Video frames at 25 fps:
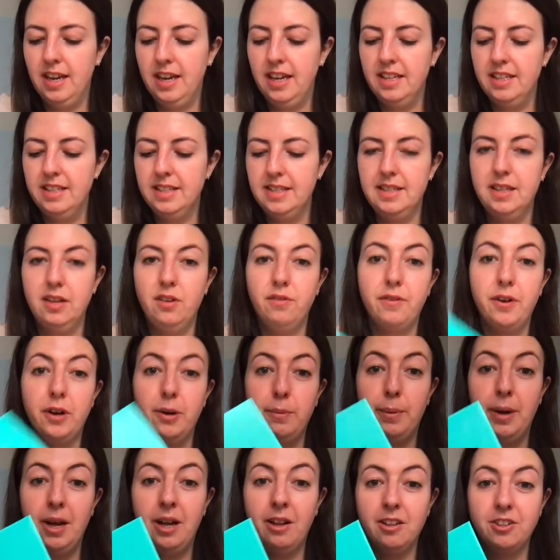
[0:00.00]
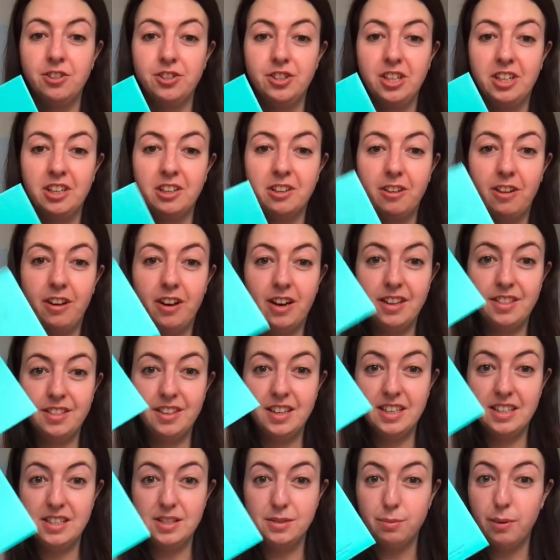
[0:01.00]
a silver polishing cloth
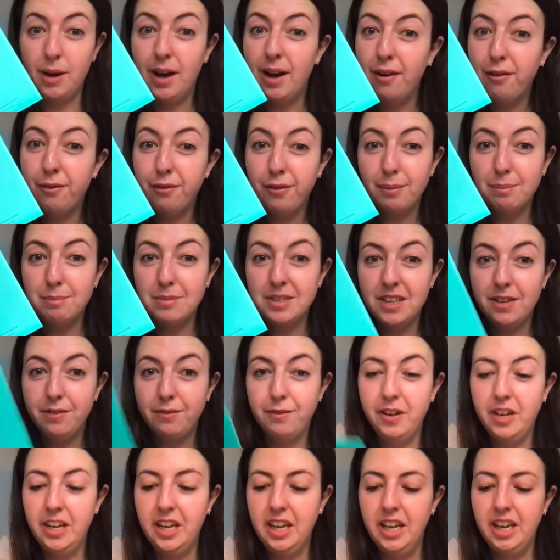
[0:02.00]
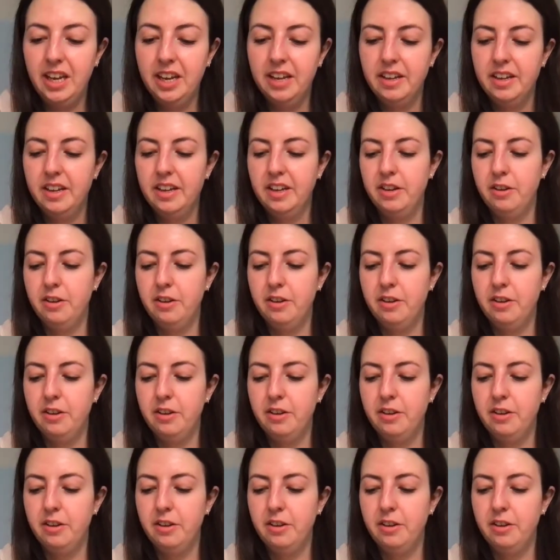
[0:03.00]
as well from Tiffany,